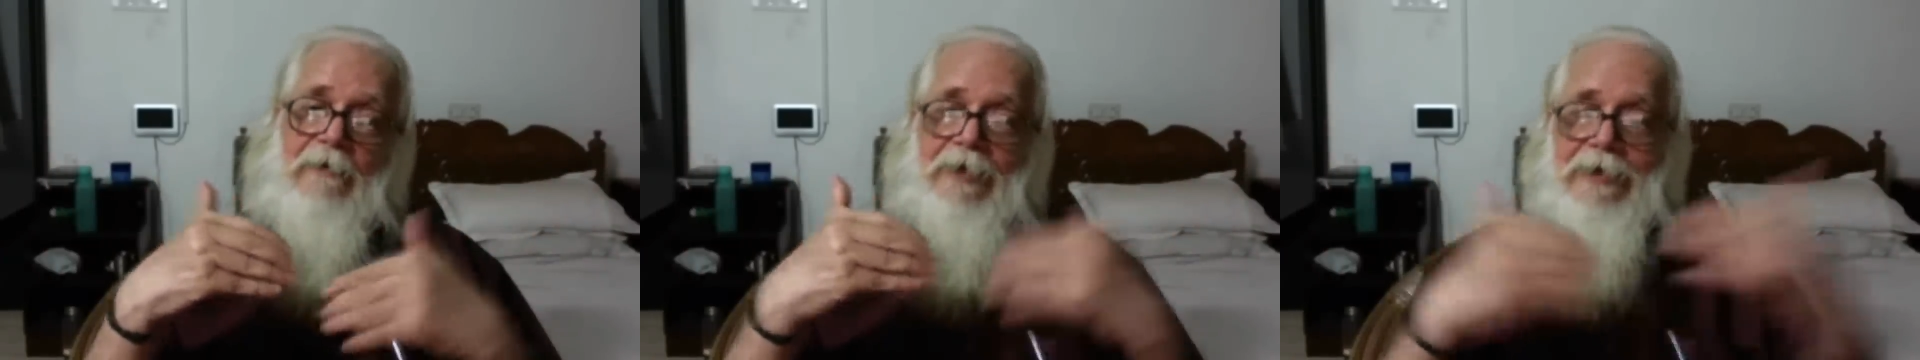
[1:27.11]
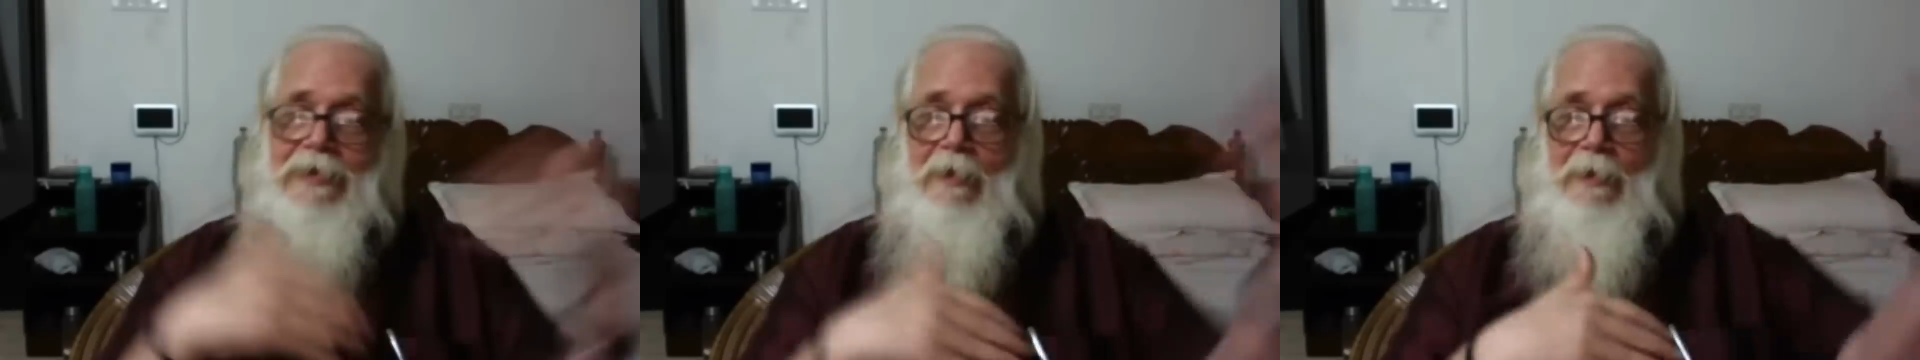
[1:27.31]

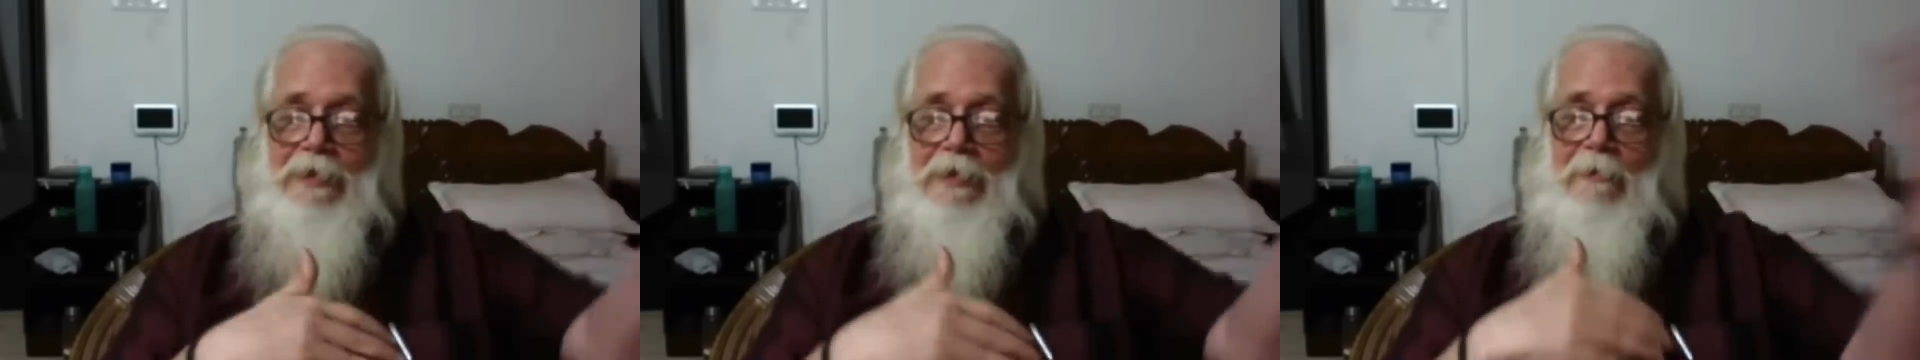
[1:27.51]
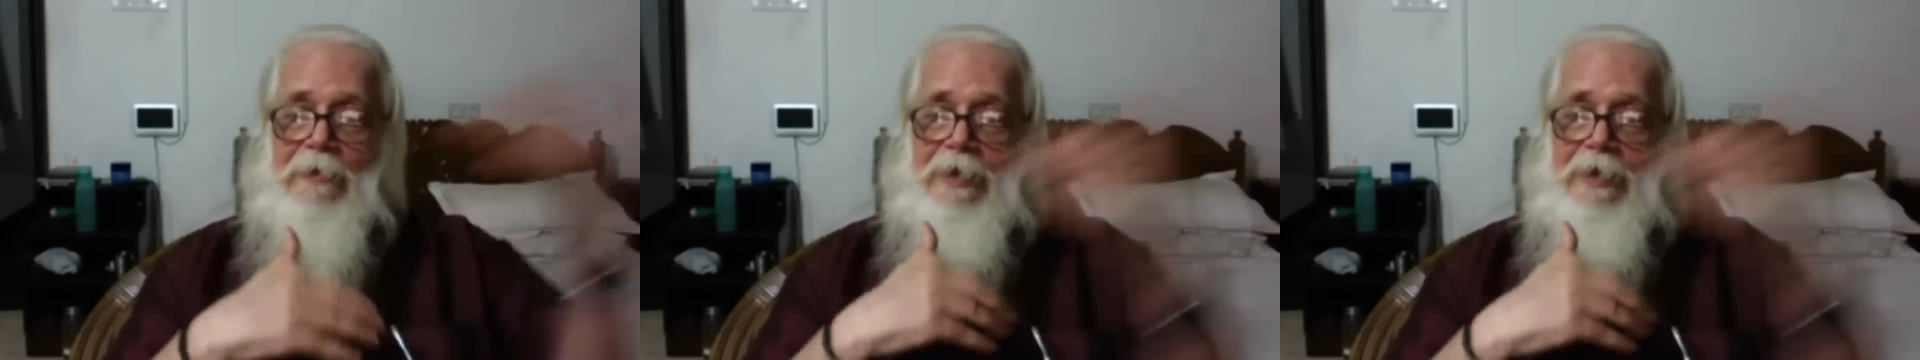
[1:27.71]
for example,
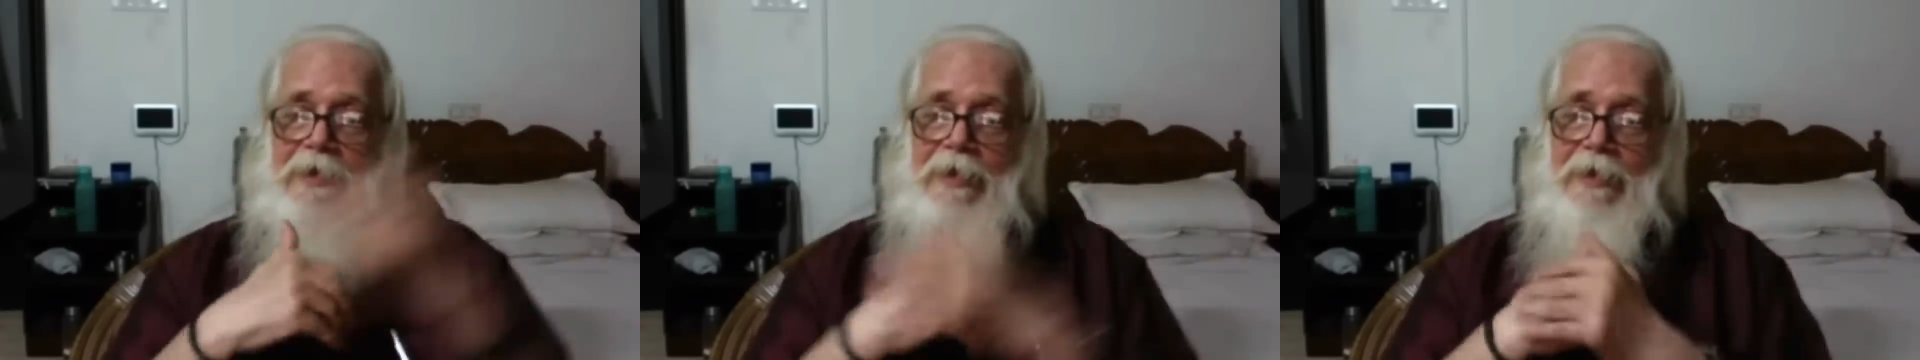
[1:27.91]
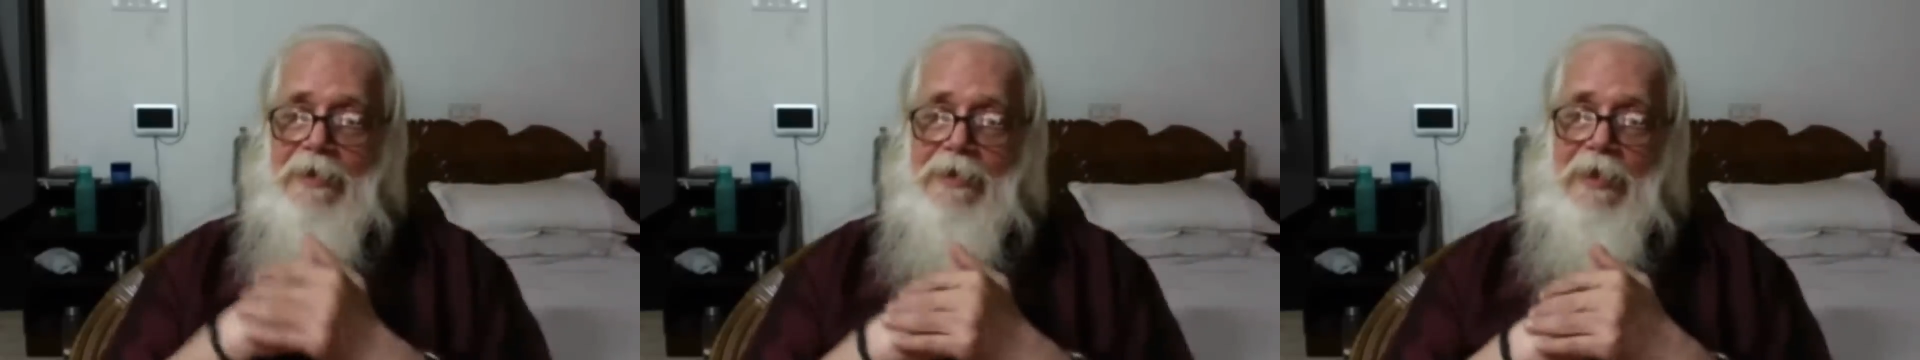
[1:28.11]
somebody
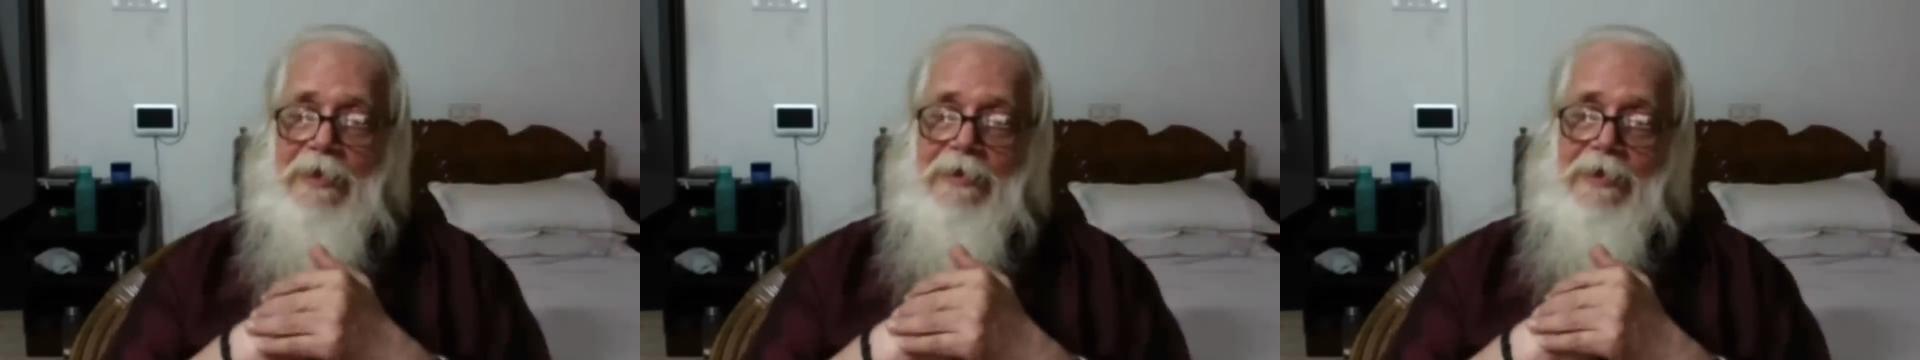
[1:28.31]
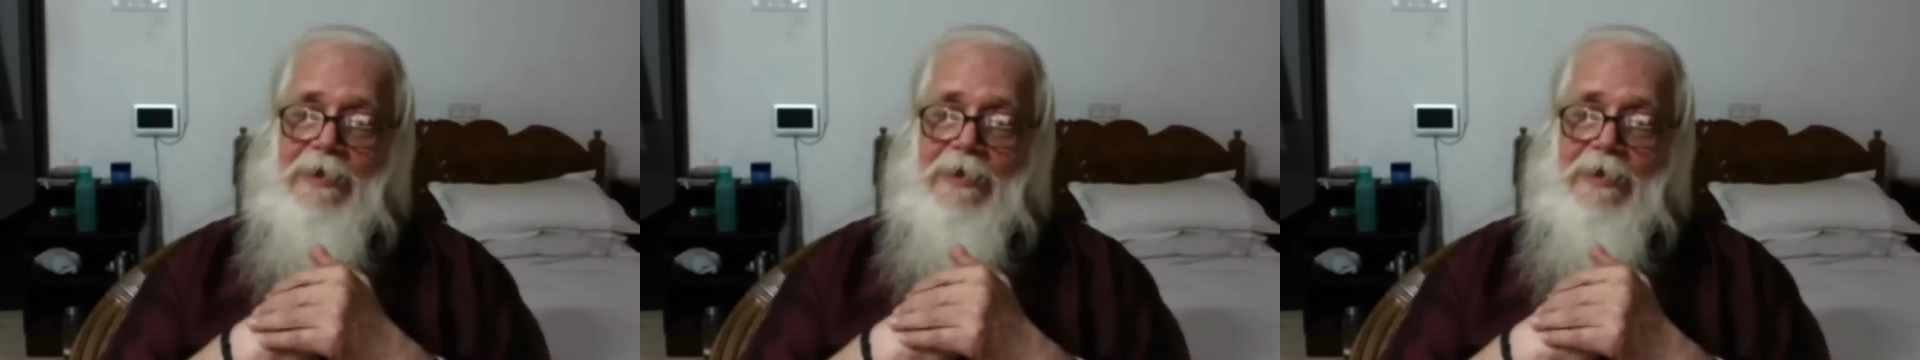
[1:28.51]
else, I
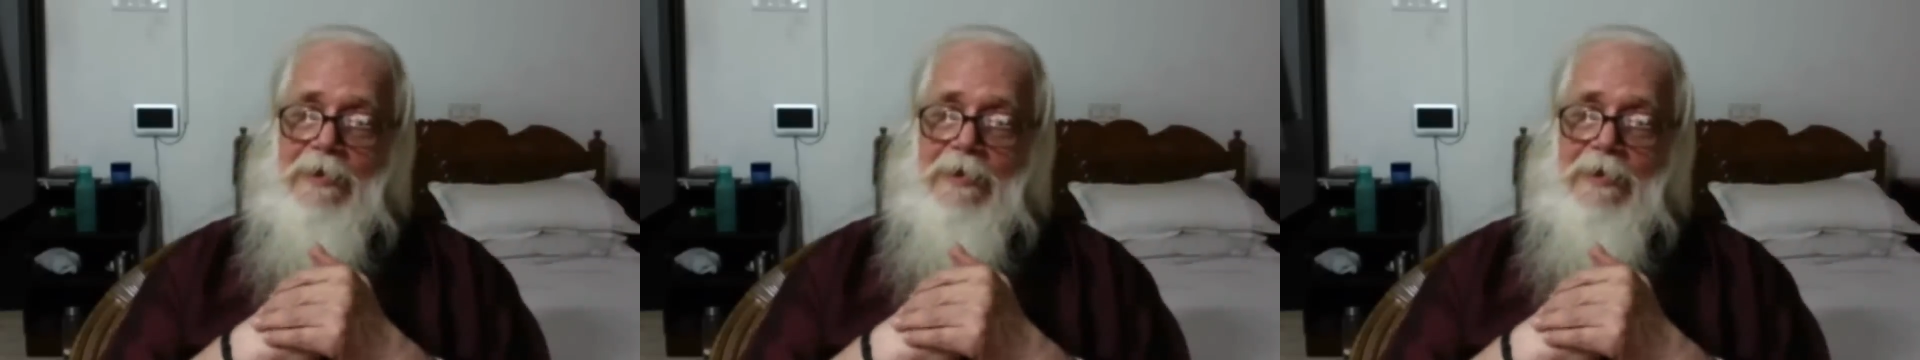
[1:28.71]
think it